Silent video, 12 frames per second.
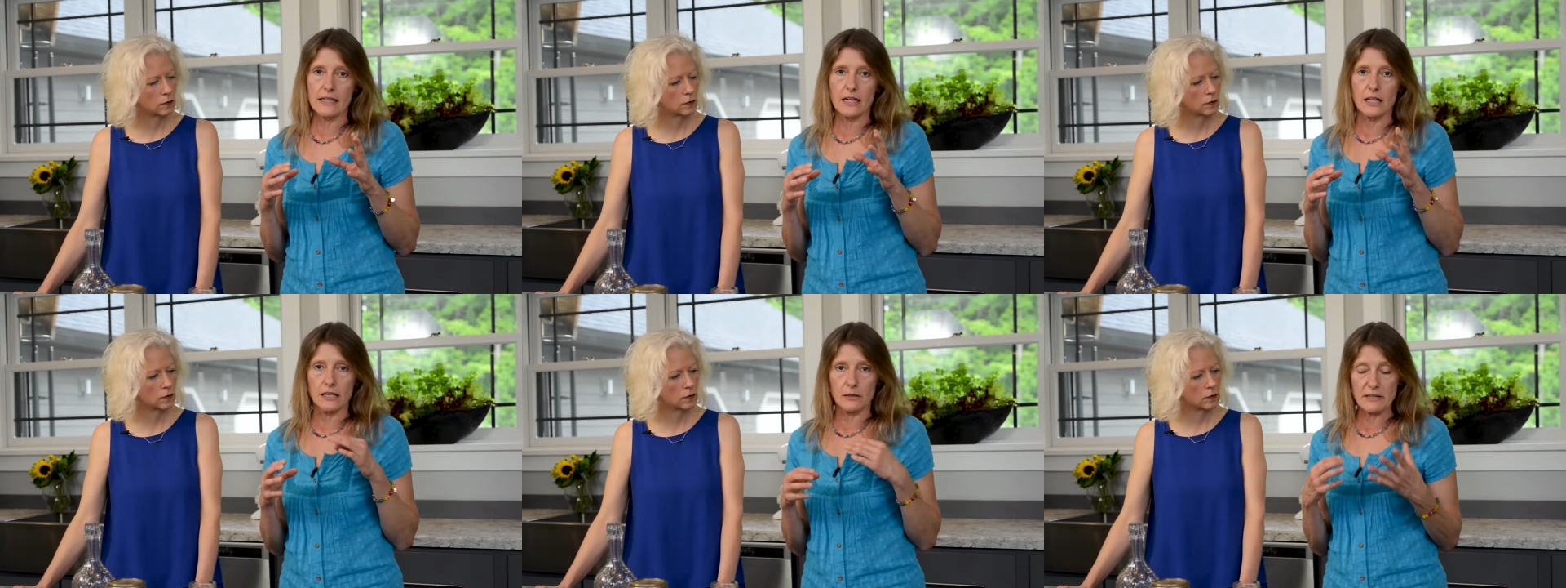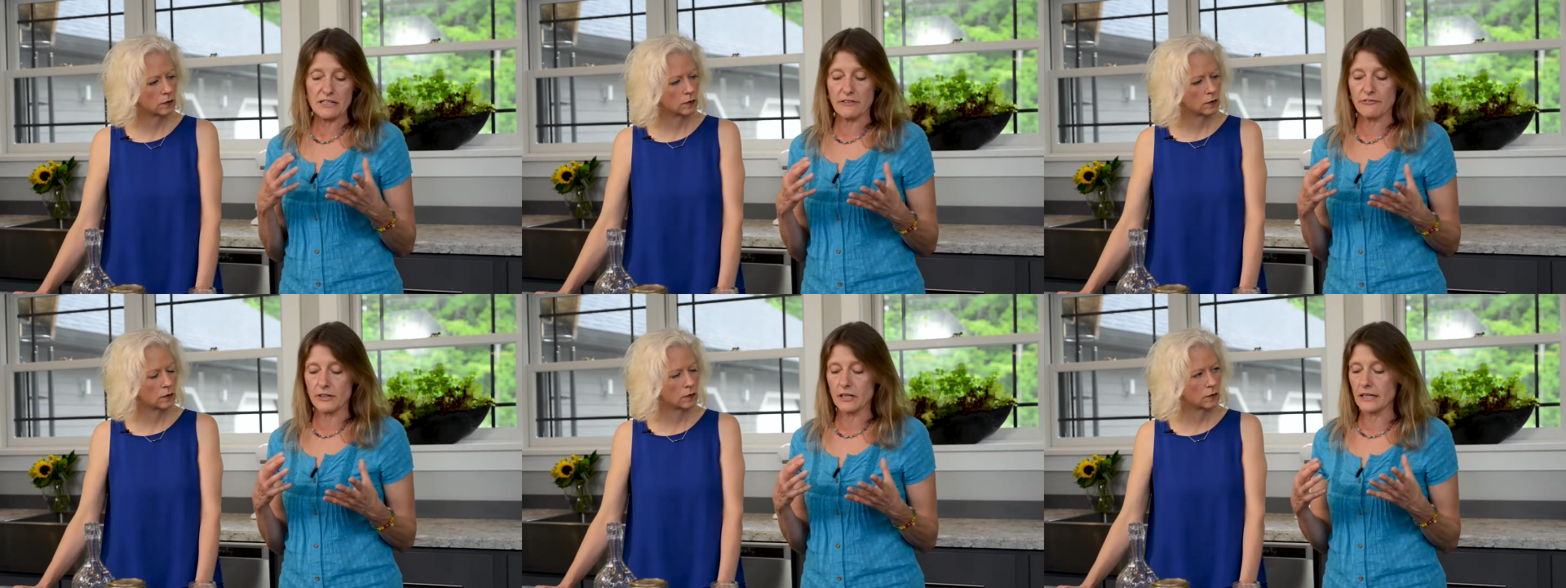Speaker 1: a little bit
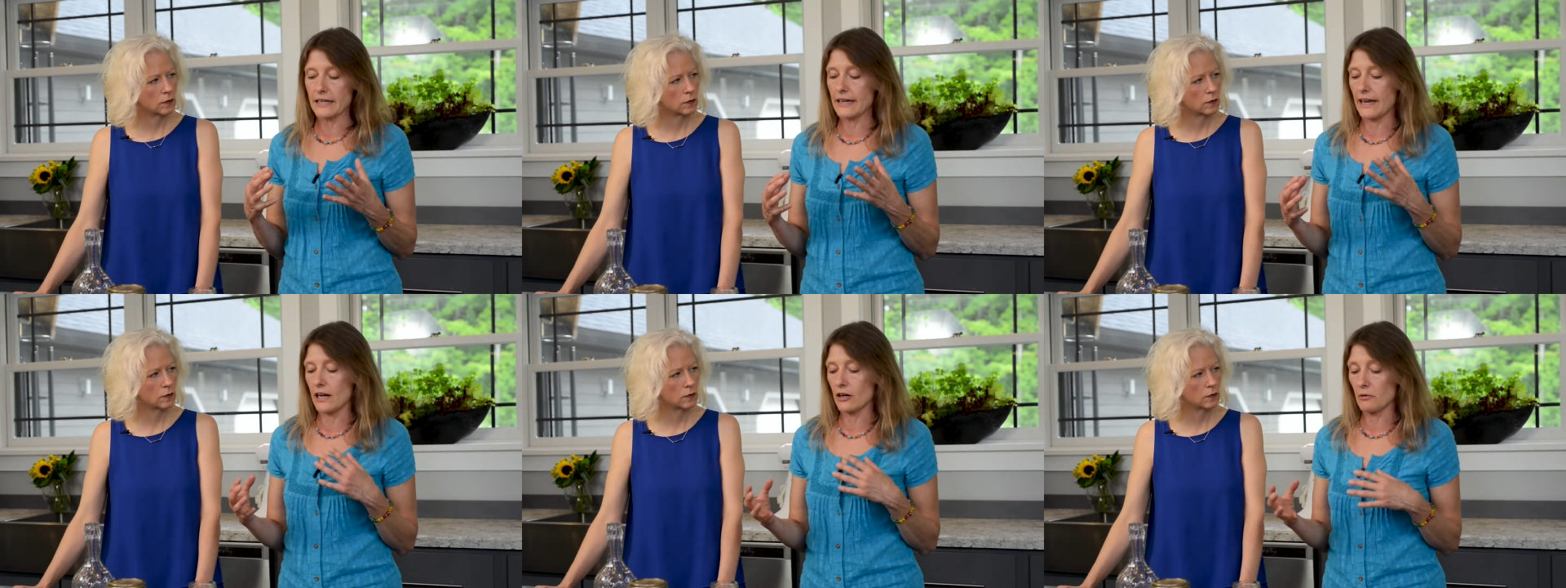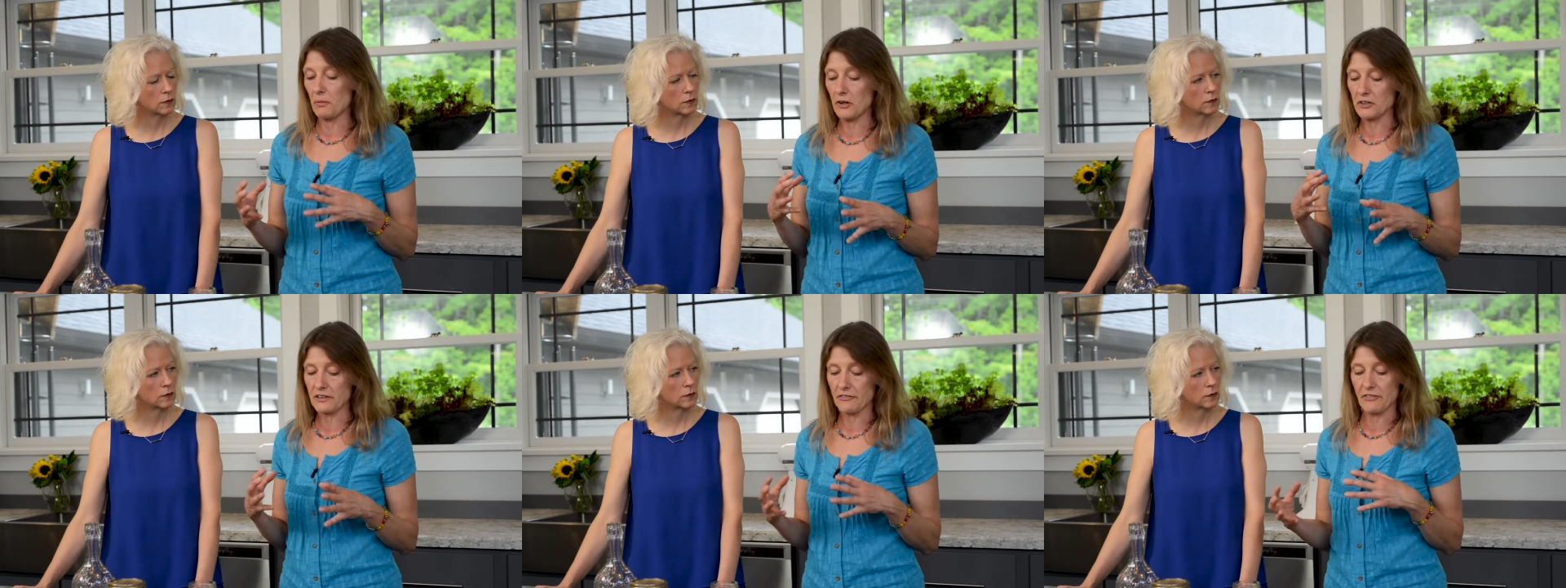differently and it'll
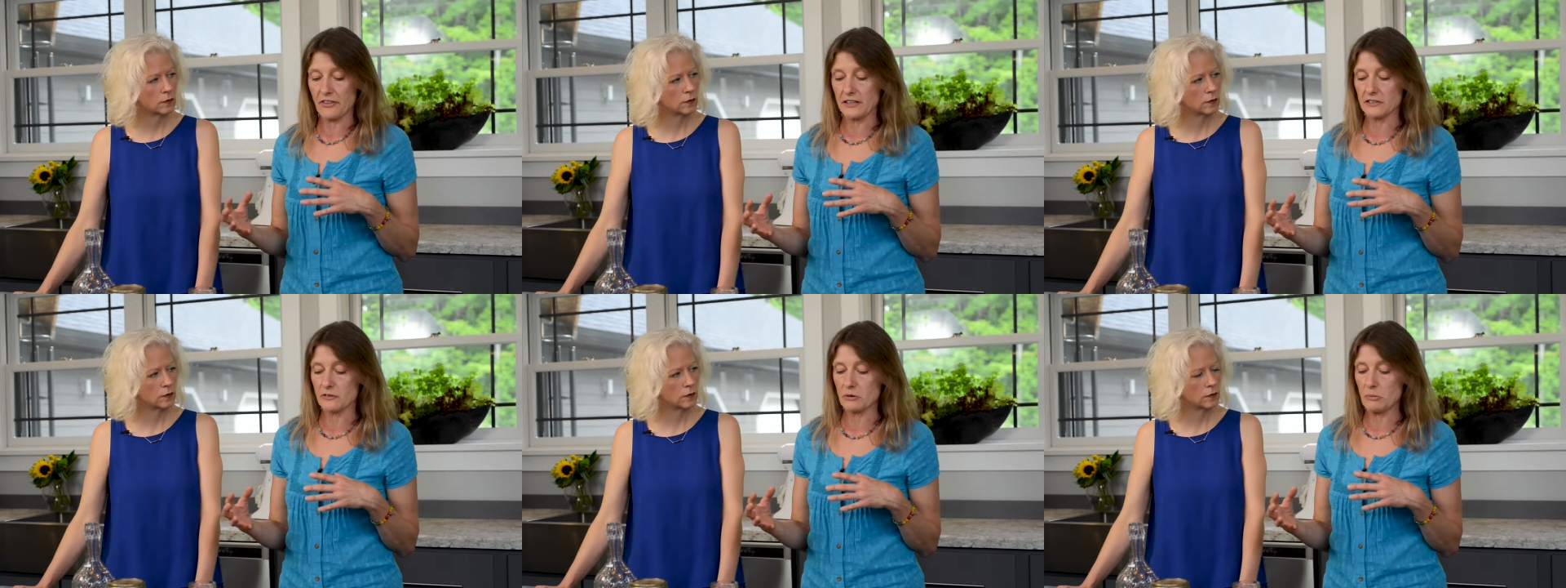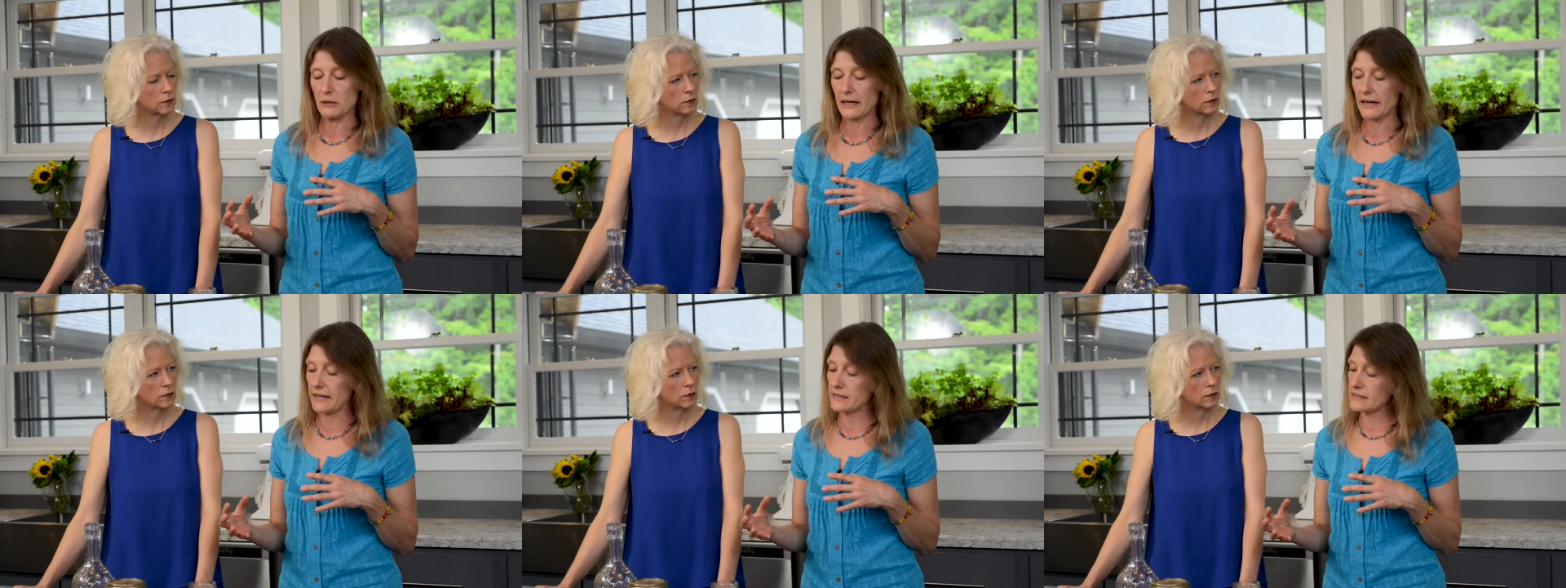pull different things from the
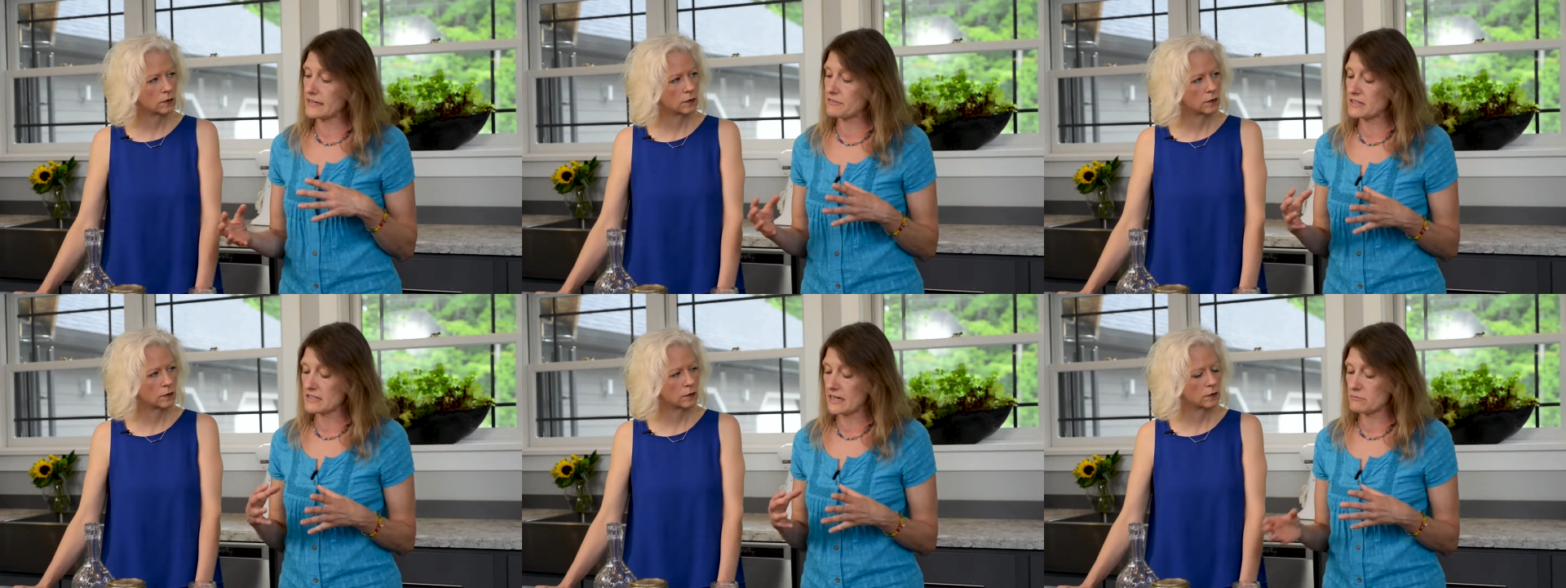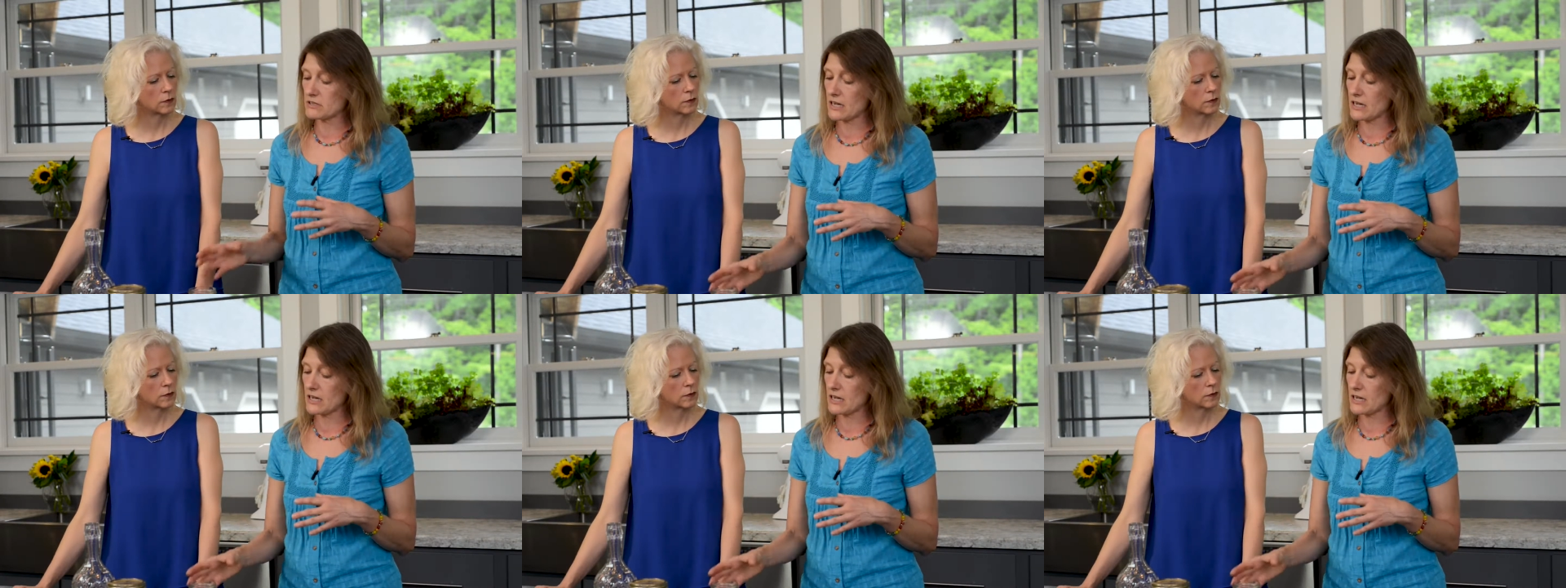plants at the same